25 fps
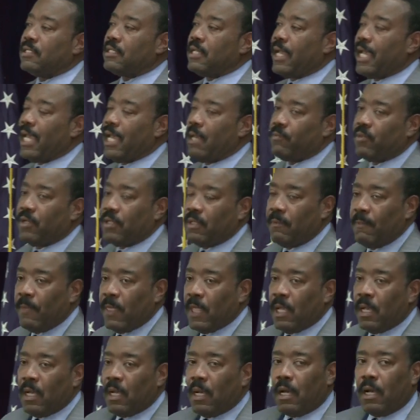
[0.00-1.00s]
to happen.
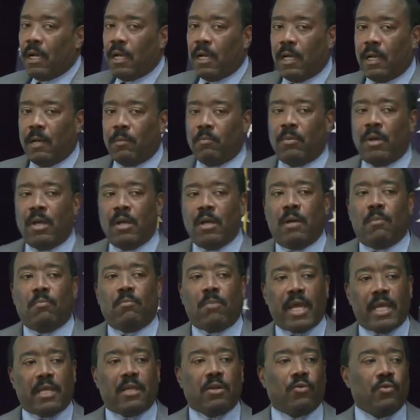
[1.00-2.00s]
Um,
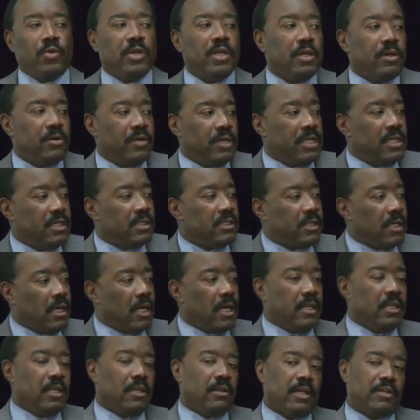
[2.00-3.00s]
my career is uh,
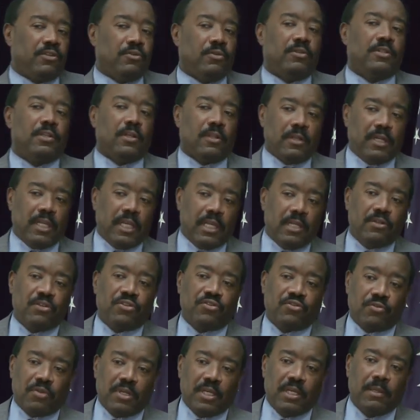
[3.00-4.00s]
in the electric utility
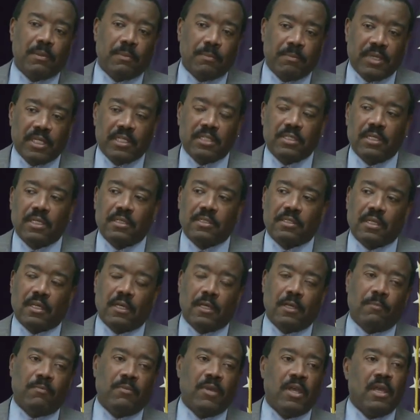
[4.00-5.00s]
industry business.
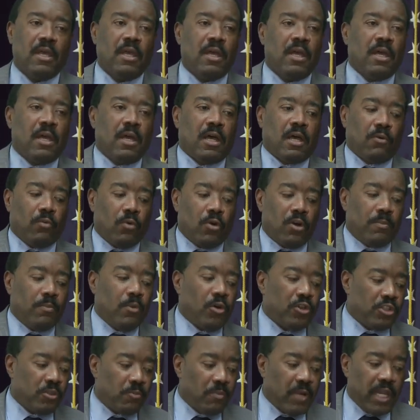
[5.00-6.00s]
Um, I worked
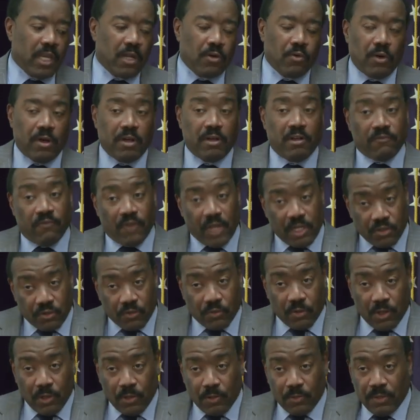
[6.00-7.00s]
most of my career in
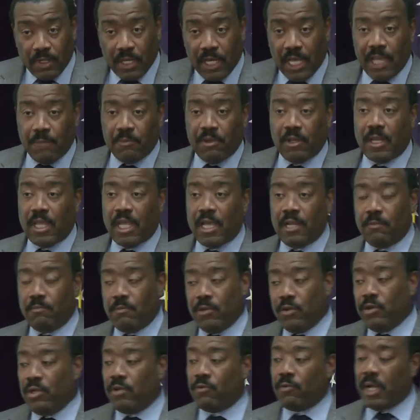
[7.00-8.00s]
investor owned. I'm at,
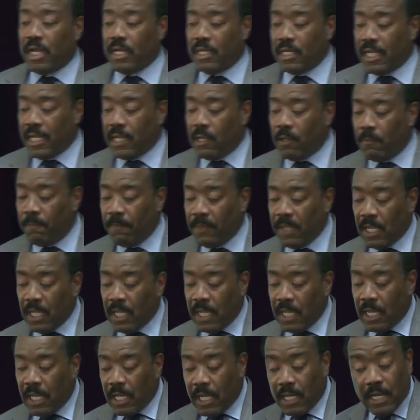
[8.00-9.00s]
at right now.
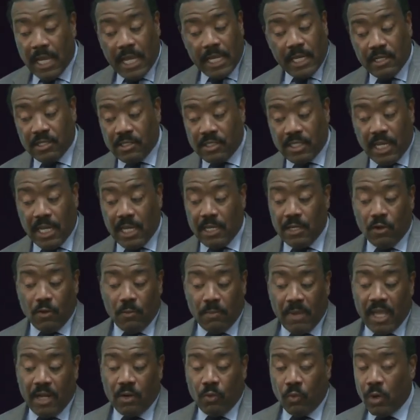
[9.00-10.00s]
And I can say no
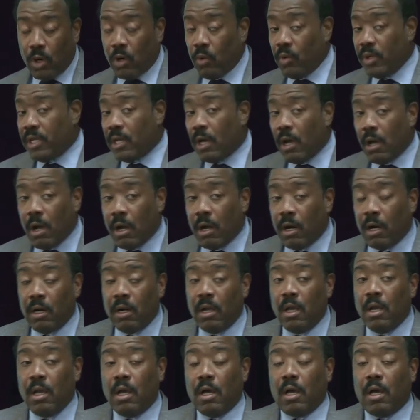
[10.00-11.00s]
matter where we are,
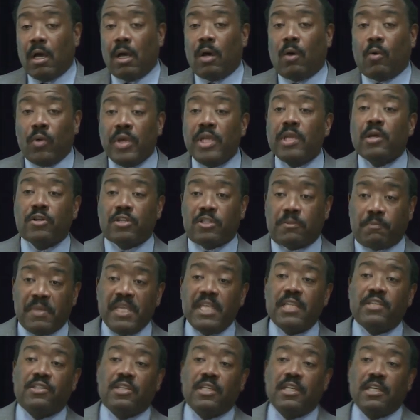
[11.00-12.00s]
uh, we are
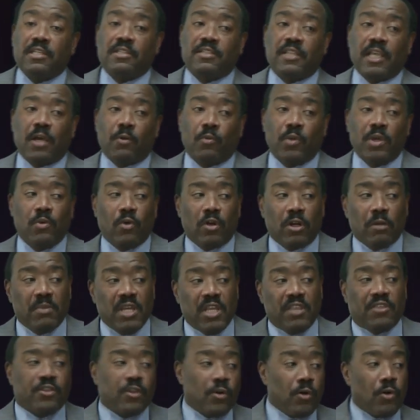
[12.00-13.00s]
species that we want to
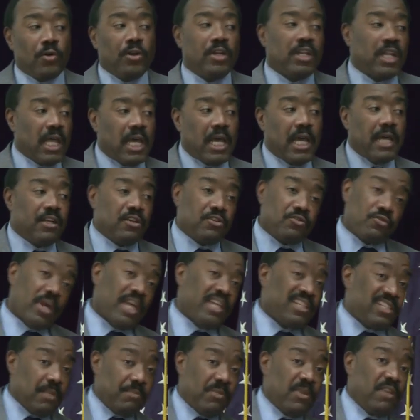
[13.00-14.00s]
be third in line to try
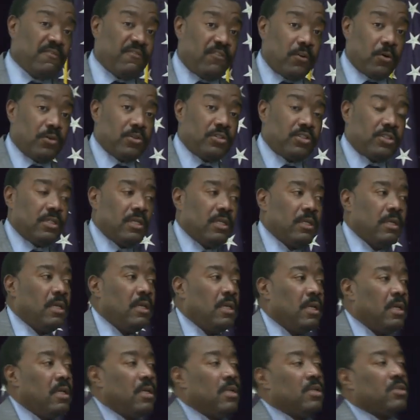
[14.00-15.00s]
something first.
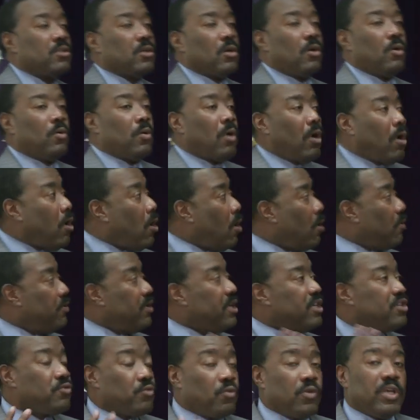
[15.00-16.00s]
So all
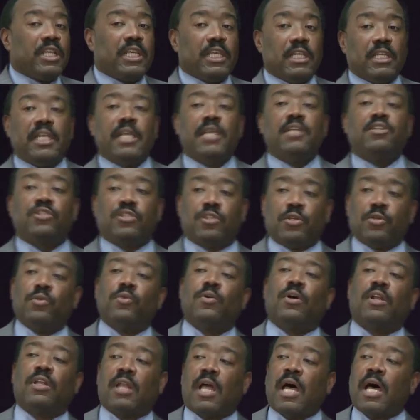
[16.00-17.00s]
this really leads
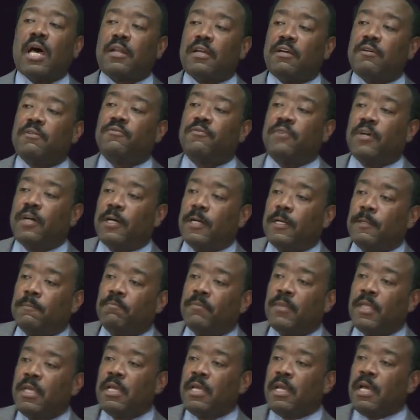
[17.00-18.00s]
to a lot of, um,
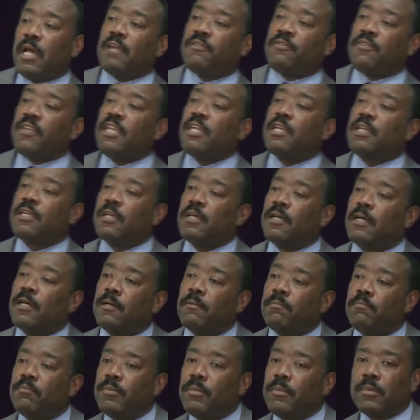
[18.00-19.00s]
I think,
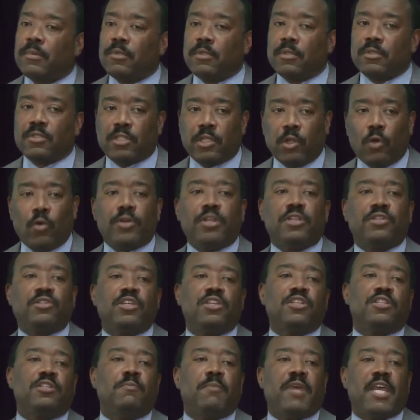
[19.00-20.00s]
uh, slower
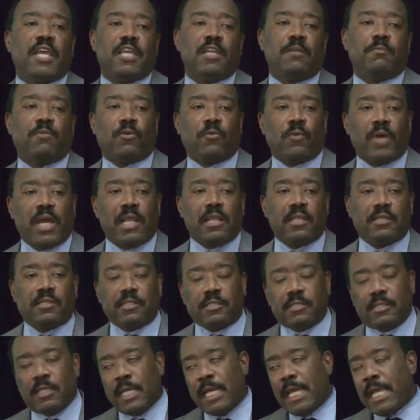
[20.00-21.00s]
decision making
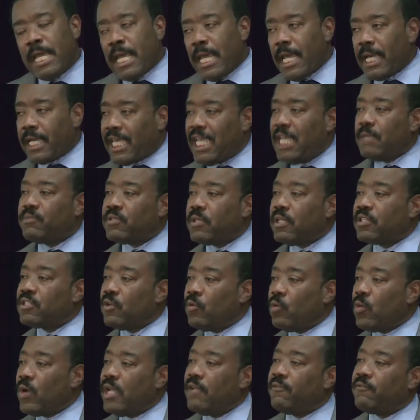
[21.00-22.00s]
paralysis and keeps us
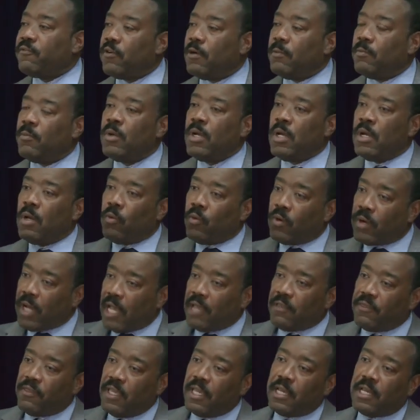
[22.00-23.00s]
away from what
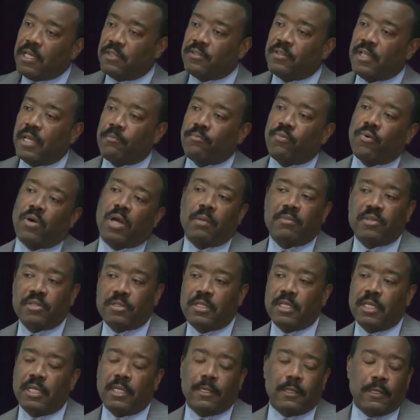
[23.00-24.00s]
I think is that
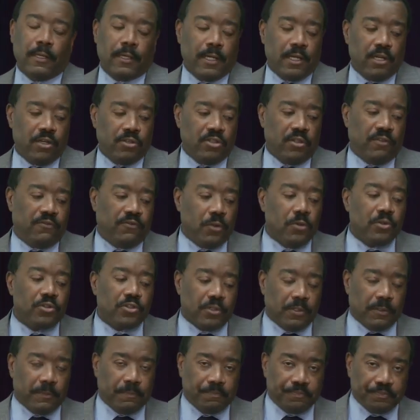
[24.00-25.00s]
promising uh, energy
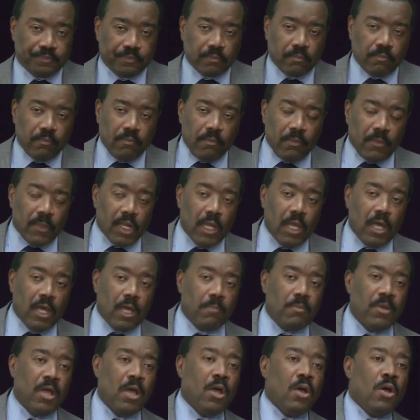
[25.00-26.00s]
future.
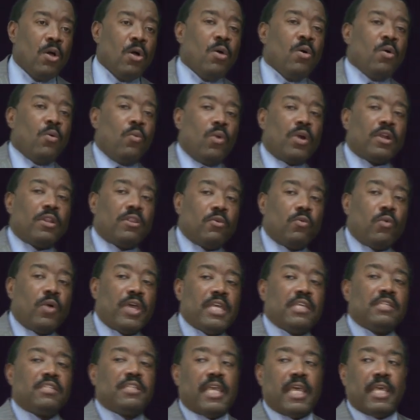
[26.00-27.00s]
Um, one of the
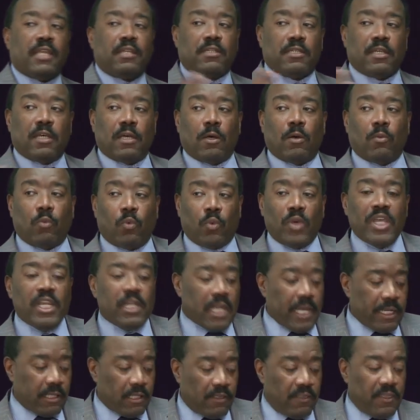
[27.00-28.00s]
ways that uh, we'd
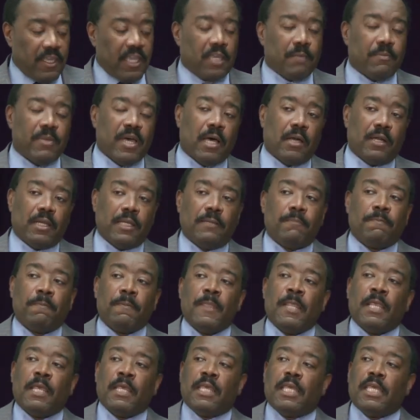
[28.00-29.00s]
like to think about it
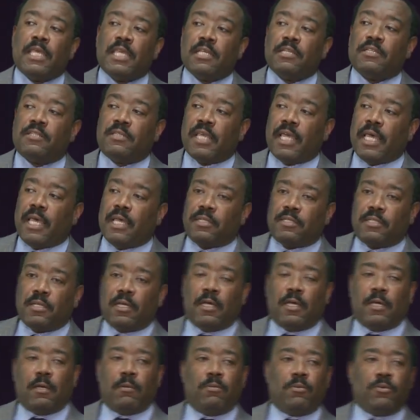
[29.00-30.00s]
is that
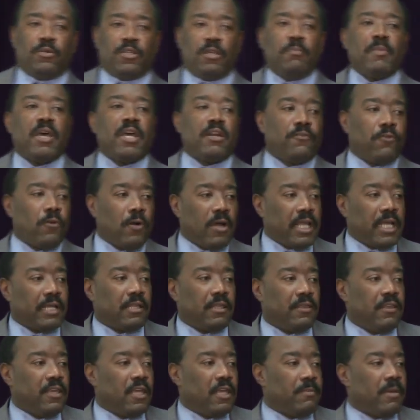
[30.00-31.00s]
uh, the metaphor I like to
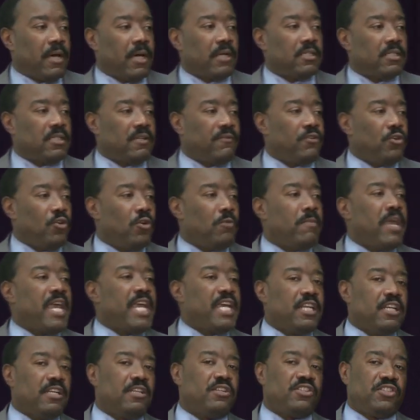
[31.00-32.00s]
think about is if you're
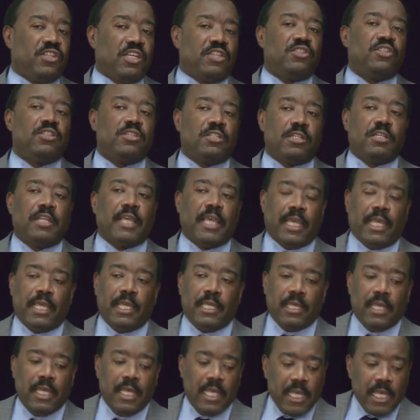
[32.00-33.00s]
making a decision
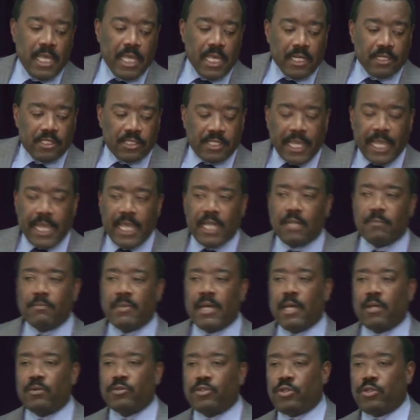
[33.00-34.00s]
today, it's tantamount